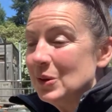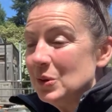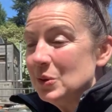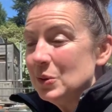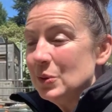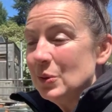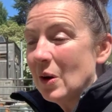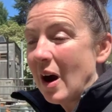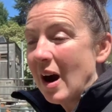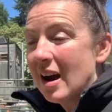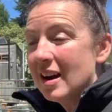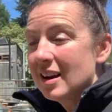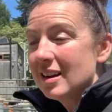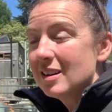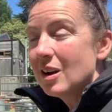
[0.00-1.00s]
who
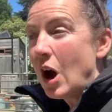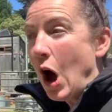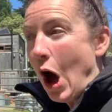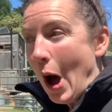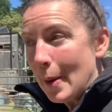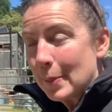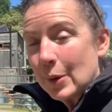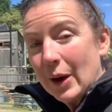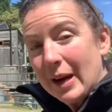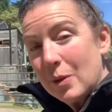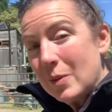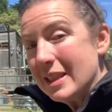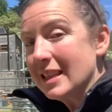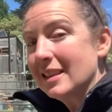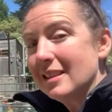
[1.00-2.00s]
operate
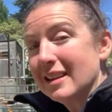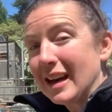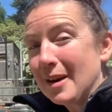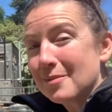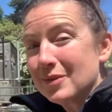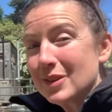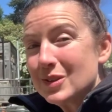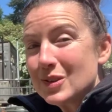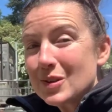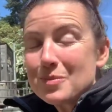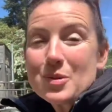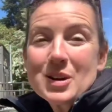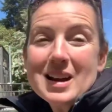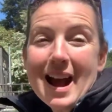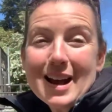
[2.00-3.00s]
within the comfort zone
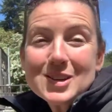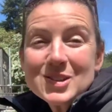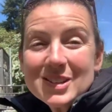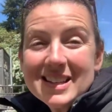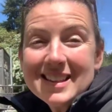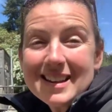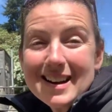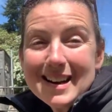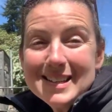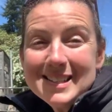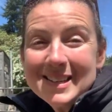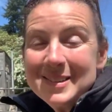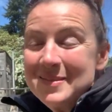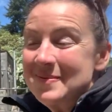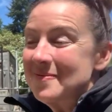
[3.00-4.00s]
more naturally than I
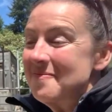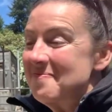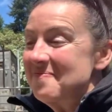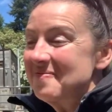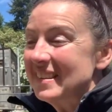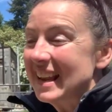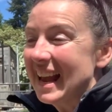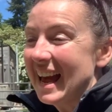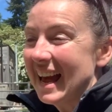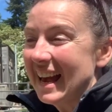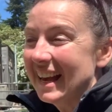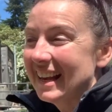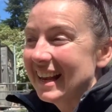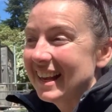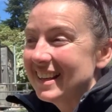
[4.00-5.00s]
do.
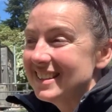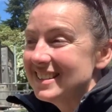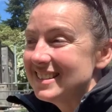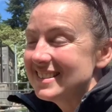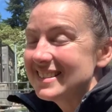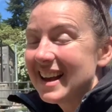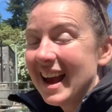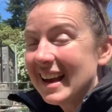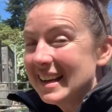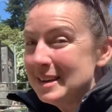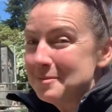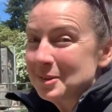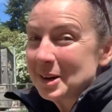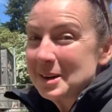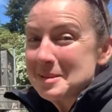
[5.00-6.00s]
And I keep
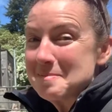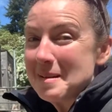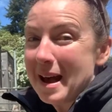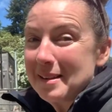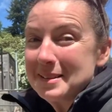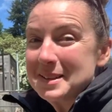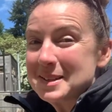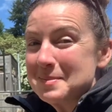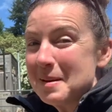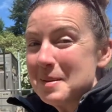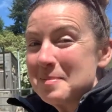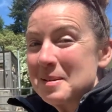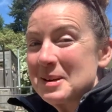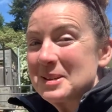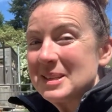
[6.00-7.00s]
trying to balance my
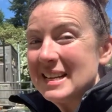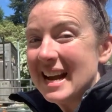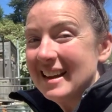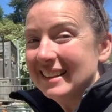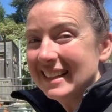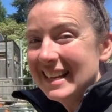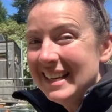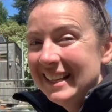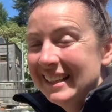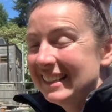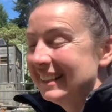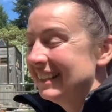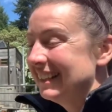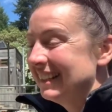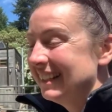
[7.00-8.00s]
personality.
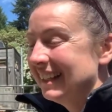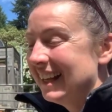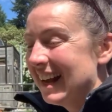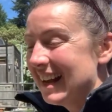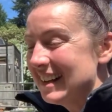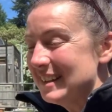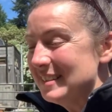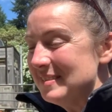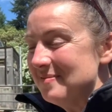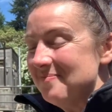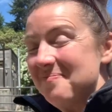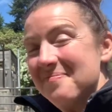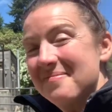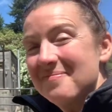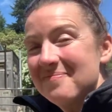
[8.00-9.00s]

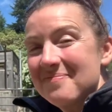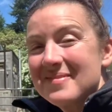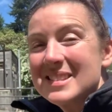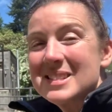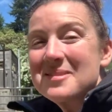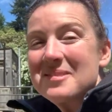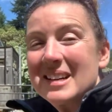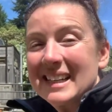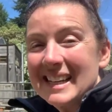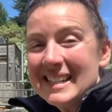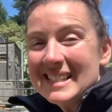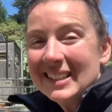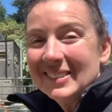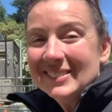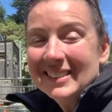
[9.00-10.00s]
It's the work I
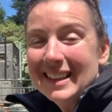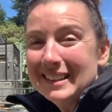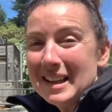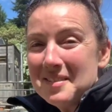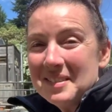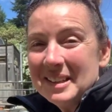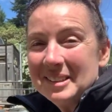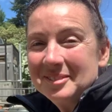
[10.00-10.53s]
do. I love it.